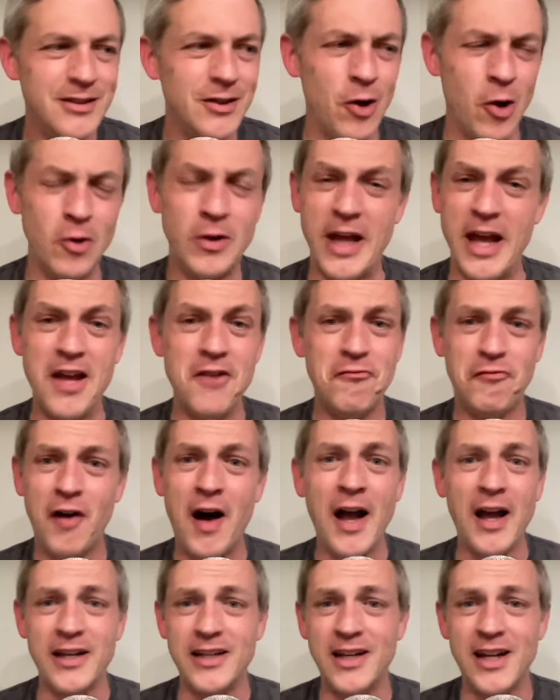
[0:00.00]
Okay,
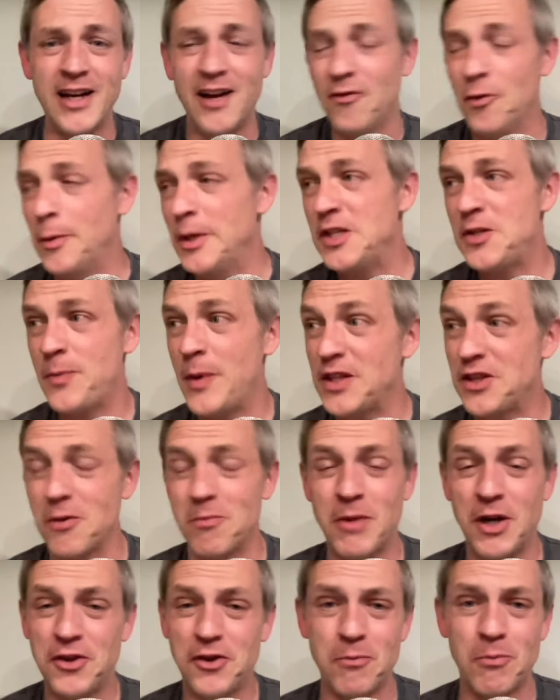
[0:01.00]
fine. And everybody spent the
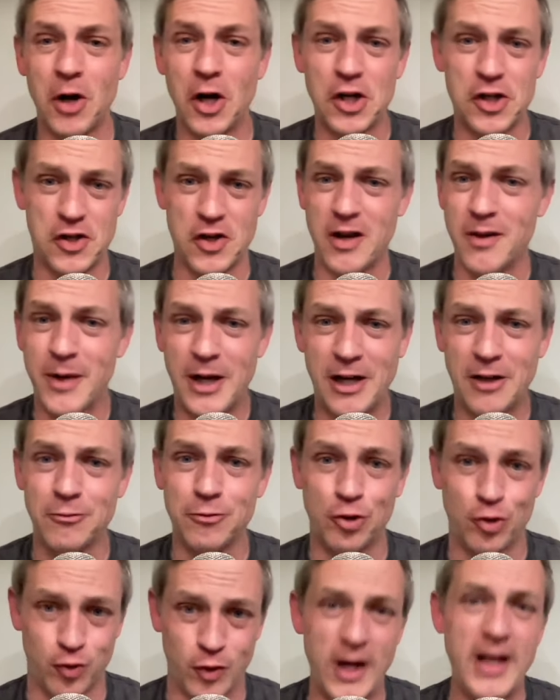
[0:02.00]
month of March talking about how
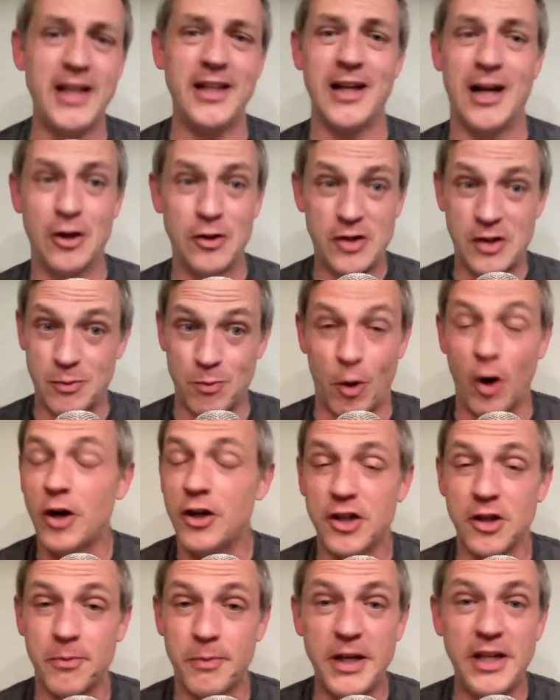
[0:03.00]
great, how
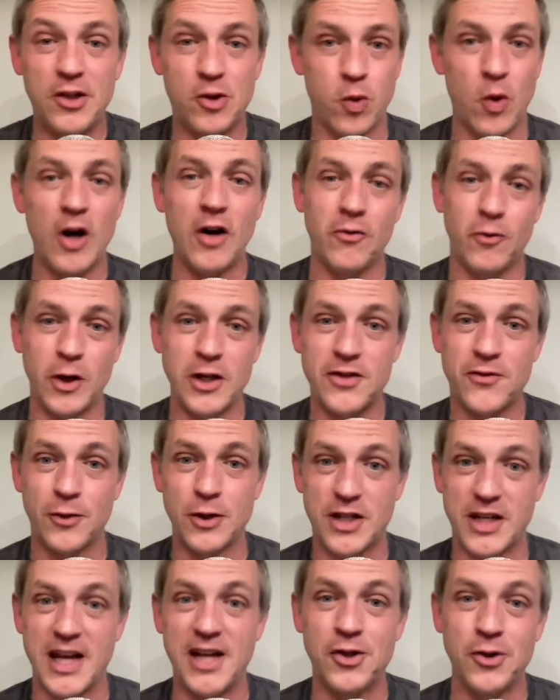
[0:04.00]
smart the Big twelve was
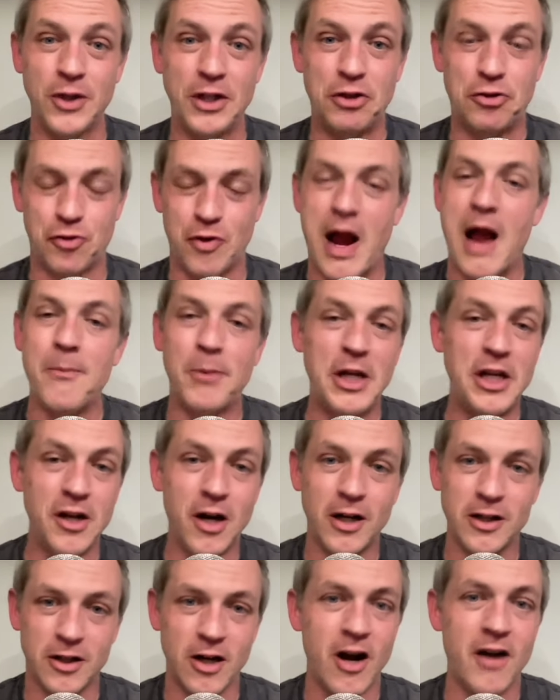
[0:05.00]
for scheduling crappy
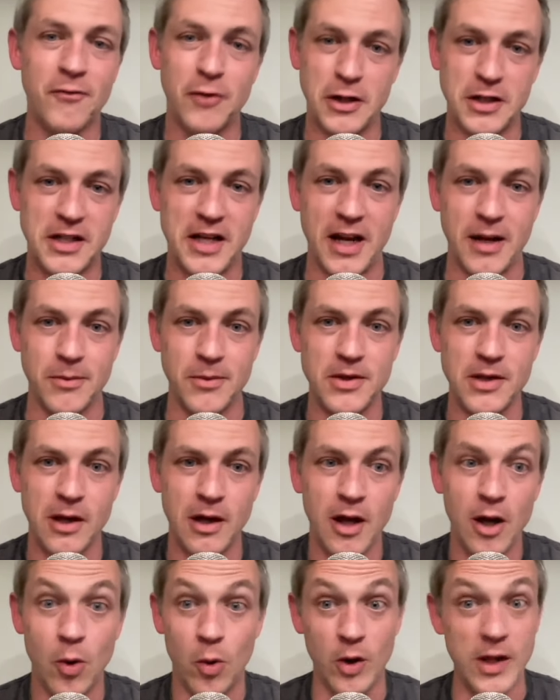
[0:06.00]
non-conference games.
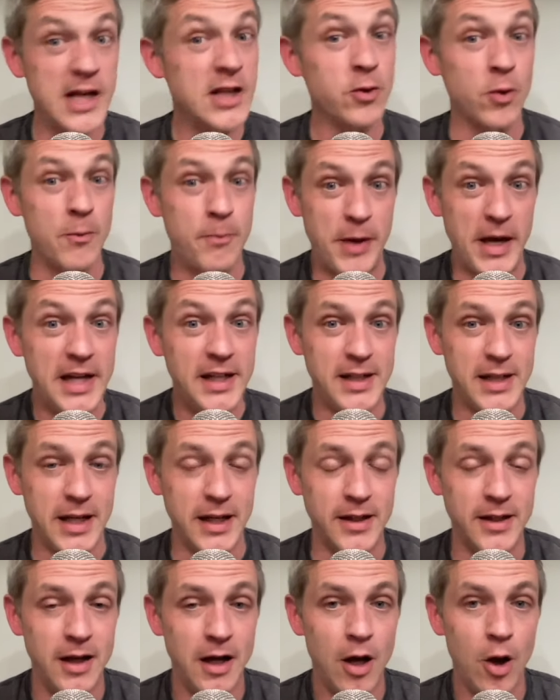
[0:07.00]
Well, that's what Pitt
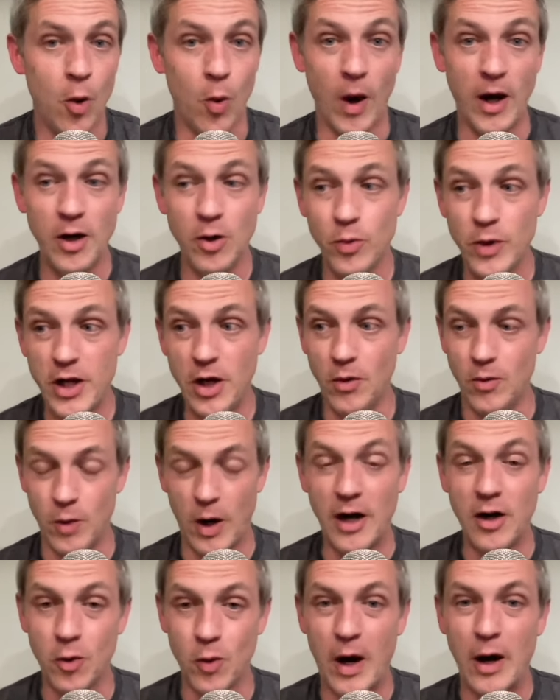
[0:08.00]
did. Why aren't we?
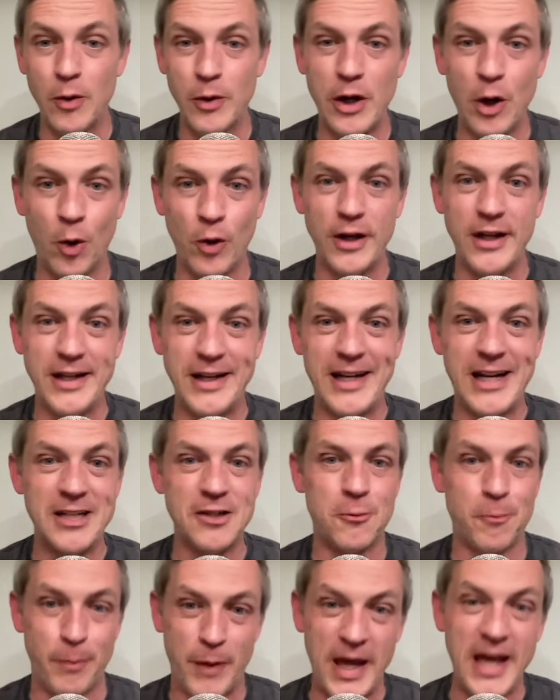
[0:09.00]
Why are, why are we holding it
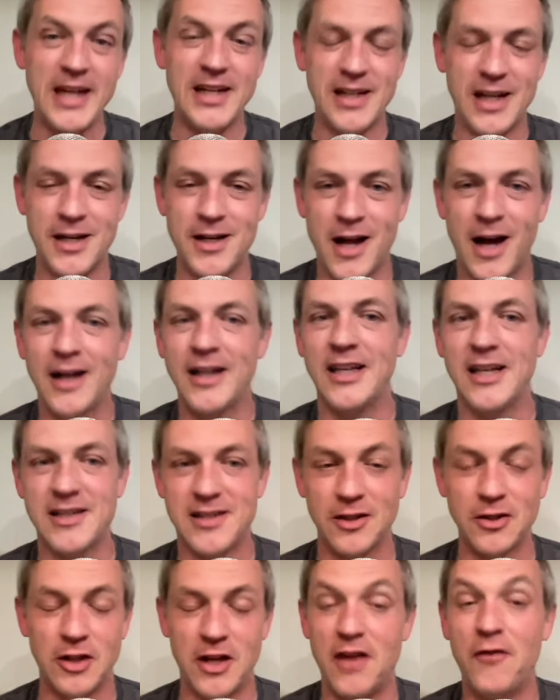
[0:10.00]
against Pitt and not
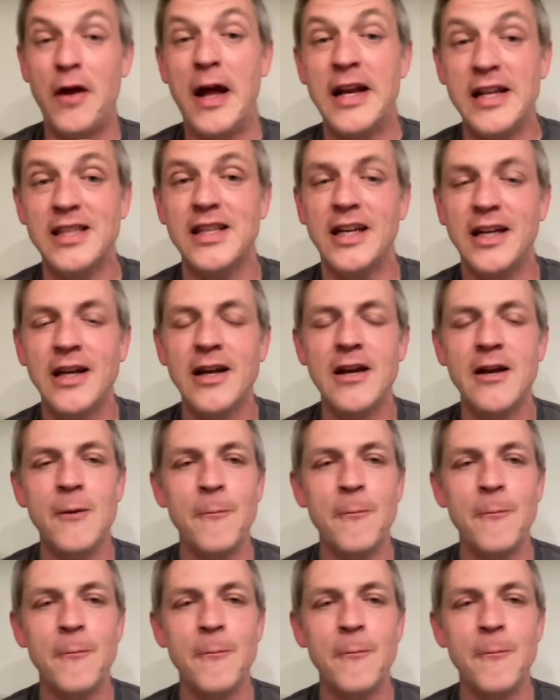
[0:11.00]
against other? If anything,